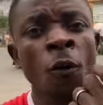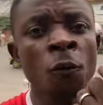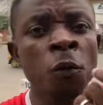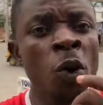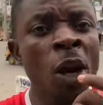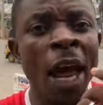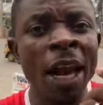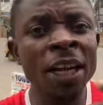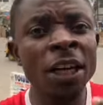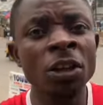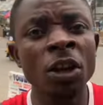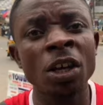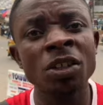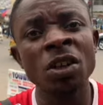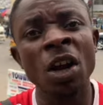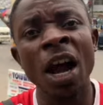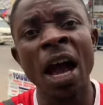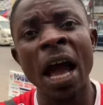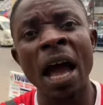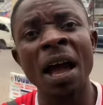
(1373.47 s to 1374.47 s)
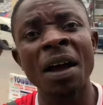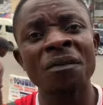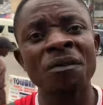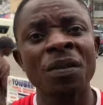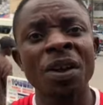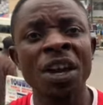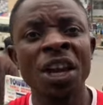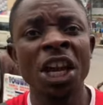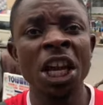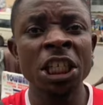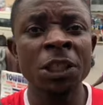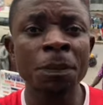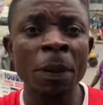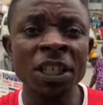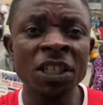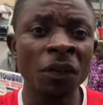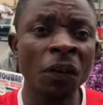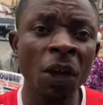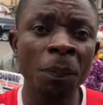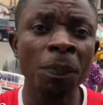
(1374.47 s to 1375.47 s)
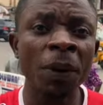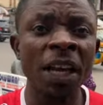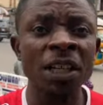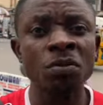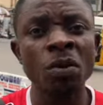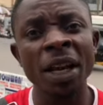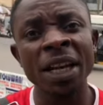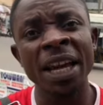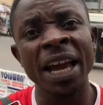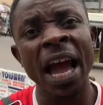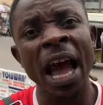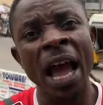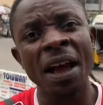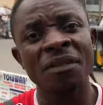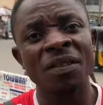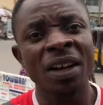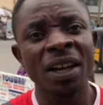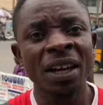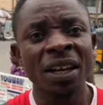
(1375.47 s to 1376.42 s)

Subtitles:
Fulani does not have a specific place where they have.